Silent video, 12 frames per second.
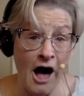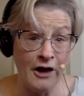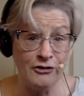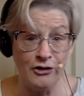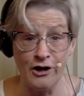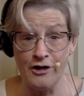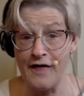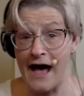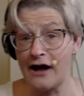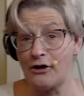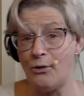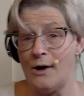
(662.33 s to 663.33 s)
under
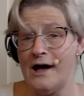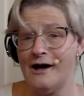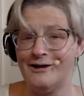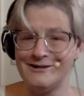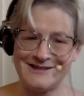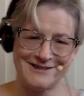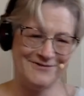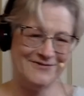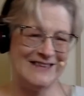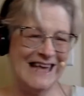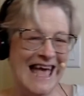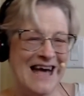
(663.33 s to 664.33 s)
that quilt,
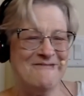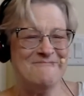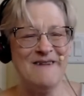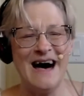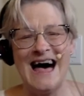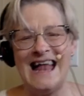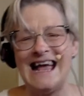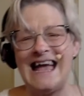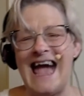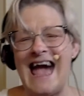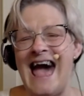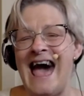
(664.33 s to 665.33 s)
but I
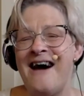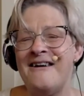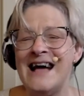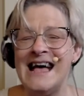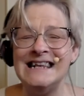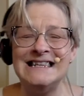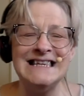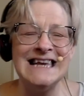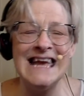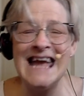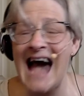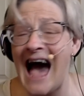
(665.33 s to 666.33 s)

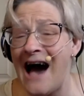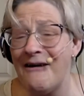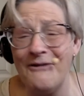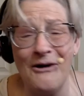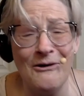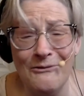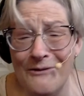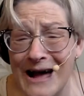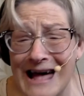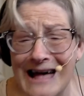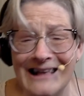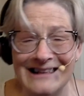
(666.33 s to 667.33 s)
guarantee I won't
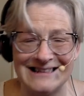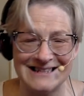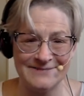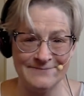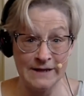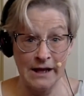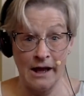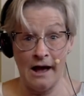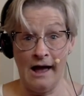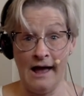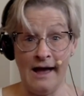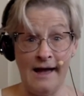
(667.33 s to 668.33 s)
wilt.
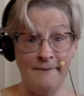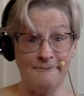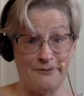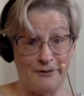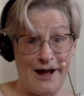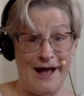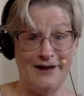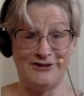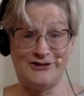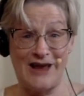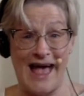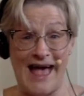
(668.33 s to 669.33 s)
I'm
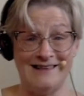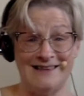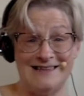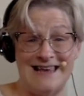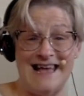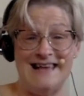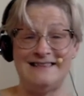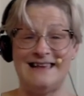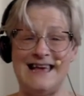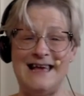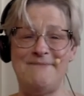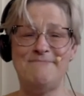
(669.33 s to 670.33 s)
fresh as a
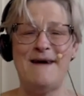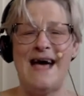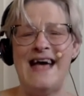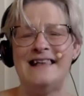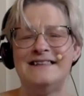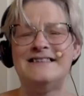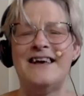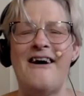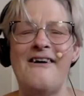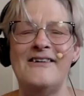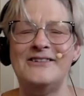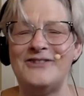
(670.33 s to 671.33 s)
daisy, bent
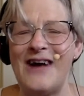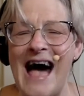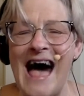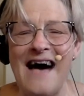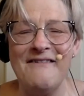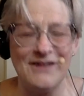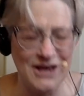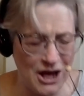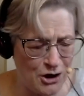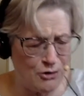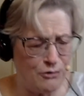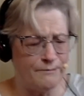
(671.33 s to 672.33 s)
on driving
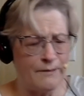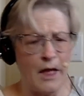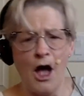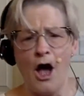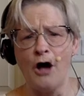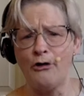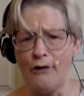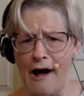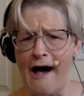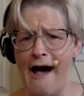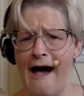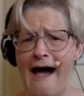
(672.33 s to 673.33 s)
you
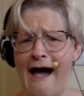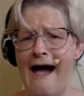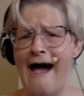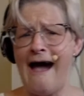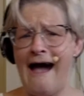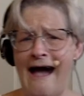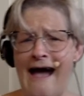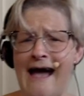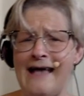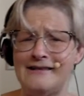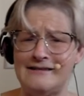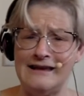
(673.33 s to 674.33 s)

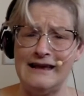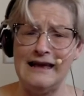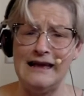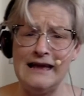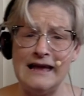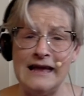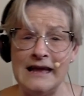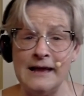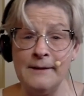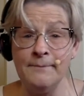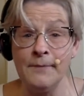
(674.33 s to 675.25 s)
crazy.